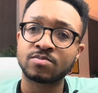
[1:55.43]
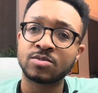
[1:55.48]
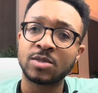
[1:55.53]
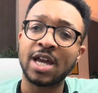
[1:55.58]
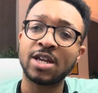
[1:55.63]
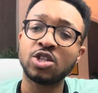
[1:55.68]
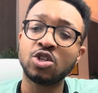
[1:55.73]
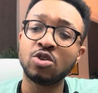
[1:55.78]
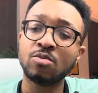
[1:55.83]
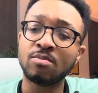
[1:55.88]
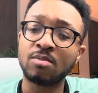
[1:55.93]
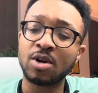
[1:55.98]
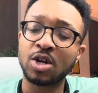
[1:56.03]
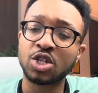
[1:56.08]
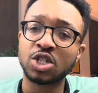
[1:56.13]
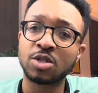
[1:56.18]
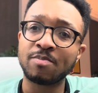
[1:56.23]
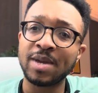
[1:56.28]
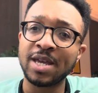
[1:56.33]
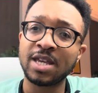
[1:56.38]
And you
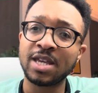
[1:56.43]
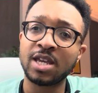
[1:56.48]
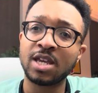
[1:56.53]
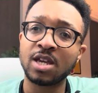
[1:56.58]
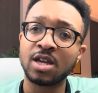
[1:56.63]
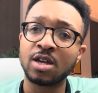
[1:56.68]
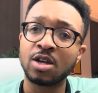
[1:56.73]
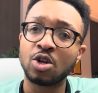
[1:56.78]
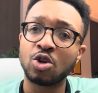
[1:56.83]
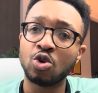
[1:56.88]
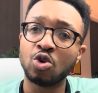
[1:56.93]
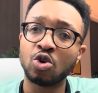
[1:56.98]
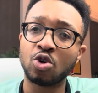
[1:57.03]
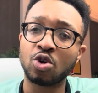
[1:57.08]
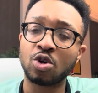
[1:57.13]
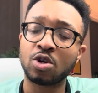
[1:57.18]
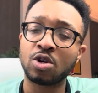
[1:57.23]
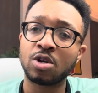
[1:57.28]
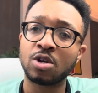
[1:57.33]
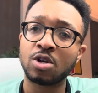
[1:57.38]
must make it
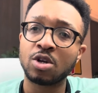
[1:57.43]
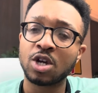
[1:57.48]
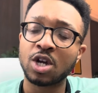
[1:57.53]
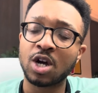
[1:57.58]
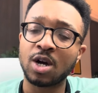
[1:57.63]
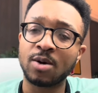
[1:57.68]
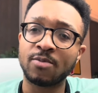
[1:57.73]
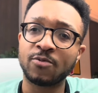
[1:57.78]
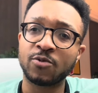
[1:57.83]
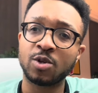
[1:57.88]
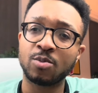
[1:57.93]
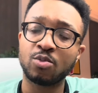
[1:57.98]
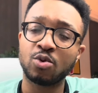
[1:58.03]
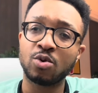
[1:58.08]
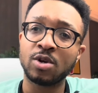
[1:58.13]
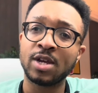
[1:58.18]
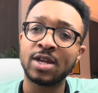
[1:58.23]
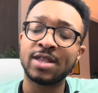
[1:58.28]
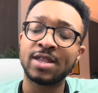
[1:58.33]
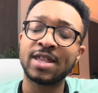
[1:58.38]
look comfortable.
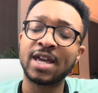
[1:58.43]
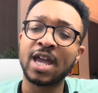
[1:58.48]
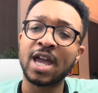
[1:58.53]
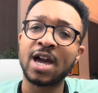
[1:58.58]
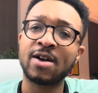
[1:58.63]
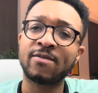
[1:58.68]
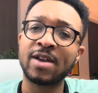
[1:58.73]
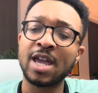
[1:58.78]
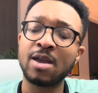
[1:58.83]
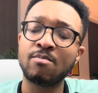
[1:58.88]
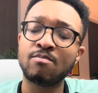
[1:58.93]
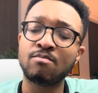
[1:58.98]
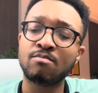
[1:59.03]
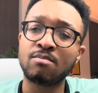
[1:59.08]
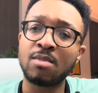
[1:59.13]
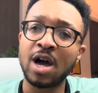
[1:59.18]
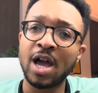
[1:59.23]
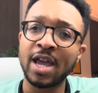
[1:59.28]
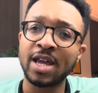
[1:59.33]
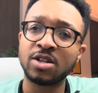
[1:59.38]
They have a
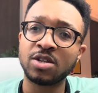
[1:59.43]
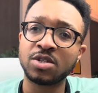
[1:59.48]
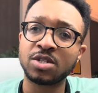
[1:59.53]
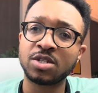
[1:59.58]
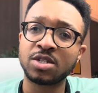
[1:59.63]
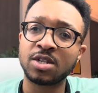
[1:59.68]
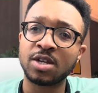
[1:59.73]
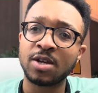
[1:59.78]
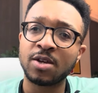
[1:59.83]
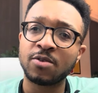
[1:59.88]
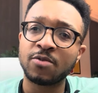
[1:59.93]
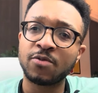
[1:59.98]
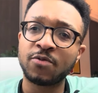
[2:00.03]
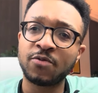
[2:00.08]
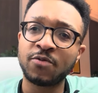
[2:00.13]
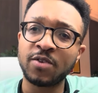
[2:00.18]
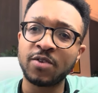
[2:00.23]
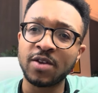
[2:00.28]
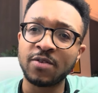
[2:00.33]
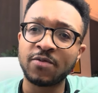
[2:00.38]
minus
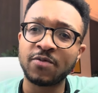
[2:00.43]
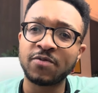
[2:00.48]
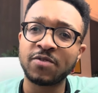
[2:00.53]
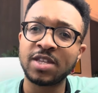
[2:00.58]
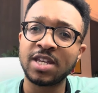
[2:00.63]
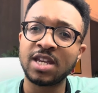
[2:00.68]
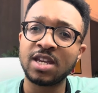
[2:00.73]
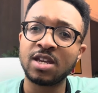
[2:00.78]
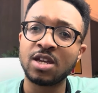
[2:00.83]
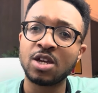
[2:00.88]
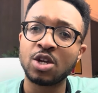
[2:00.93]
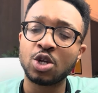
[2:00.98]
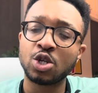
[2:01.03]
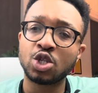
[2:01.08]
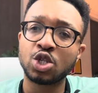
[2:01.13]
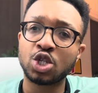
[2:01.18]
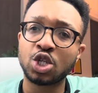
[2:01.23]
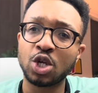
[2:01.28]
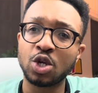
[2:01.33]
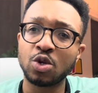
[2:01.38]
50
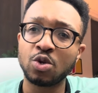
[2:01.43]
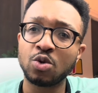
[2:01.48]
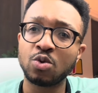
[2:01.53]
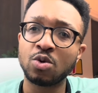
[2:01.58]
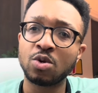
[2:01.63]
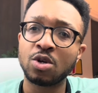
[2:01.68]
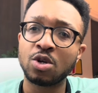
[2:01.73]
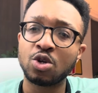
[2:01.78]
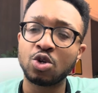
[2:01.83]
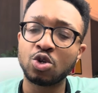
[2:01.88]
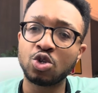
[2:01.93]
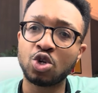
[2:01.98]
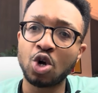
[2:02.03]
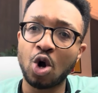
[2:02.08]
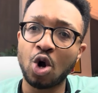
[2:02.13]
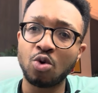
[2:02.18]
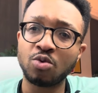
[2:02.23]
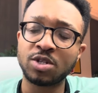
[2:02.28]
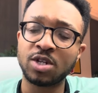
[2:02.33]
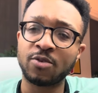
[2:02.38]
2
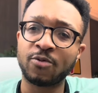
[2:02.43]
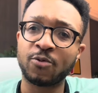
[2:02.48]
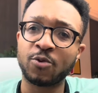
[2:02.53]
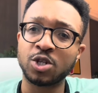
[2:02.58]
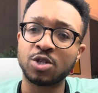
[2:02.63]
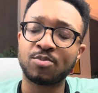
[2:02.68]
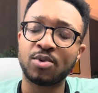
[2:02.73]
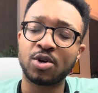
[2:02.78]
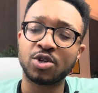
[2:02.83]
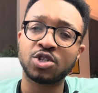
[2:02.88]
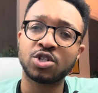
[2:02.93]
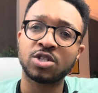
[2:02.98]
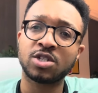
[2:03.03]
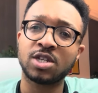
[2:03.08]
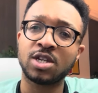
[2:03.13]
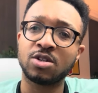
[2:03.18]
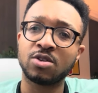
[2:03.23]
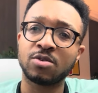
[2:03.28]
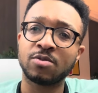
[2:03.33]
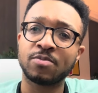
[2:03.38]
goal difference,
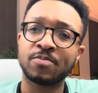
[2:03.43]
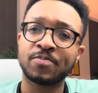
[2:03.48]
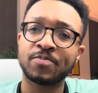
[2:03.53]
Pochettino.